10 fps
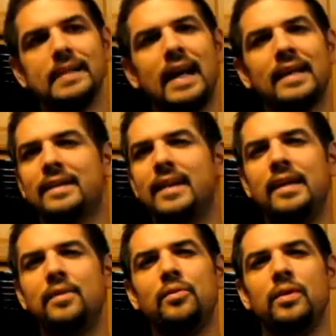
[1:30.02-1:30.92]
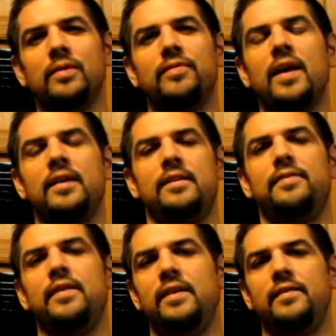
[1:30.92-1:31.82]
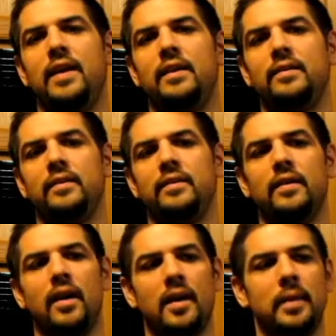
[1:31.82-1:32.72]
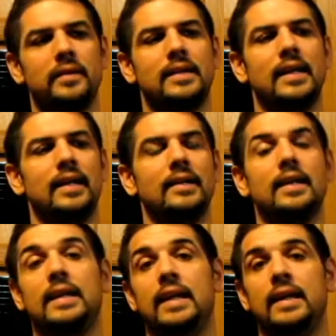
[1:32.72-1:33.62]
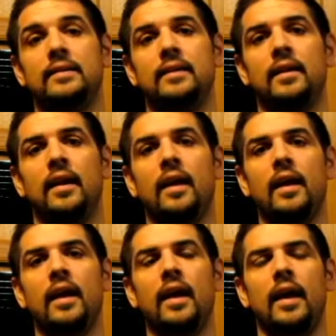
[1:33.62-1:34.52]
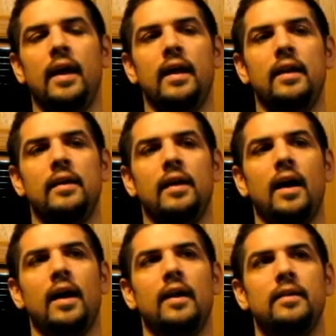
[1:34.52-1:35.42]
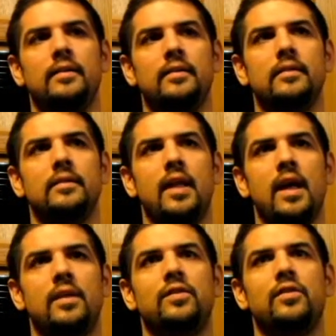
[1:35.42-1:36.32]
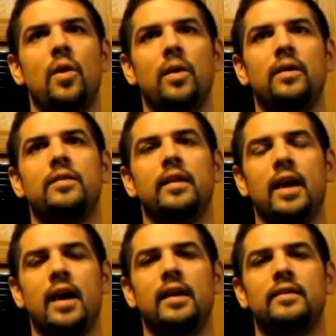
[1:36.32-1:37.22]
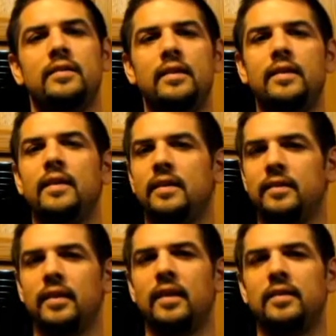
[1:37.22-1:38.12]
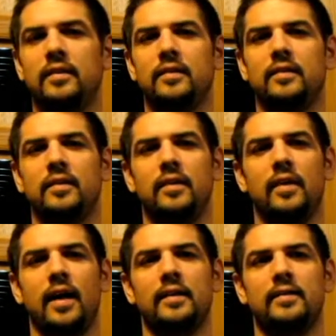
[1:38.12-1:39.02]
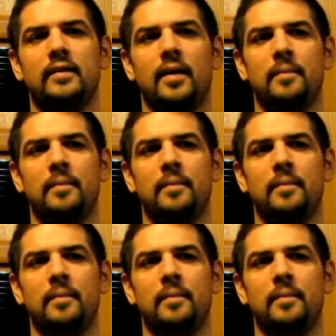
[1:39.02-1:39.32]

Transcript: I didn't really find a definitive answer. I was getting a little antsy, and I had started to kind of see the consensus that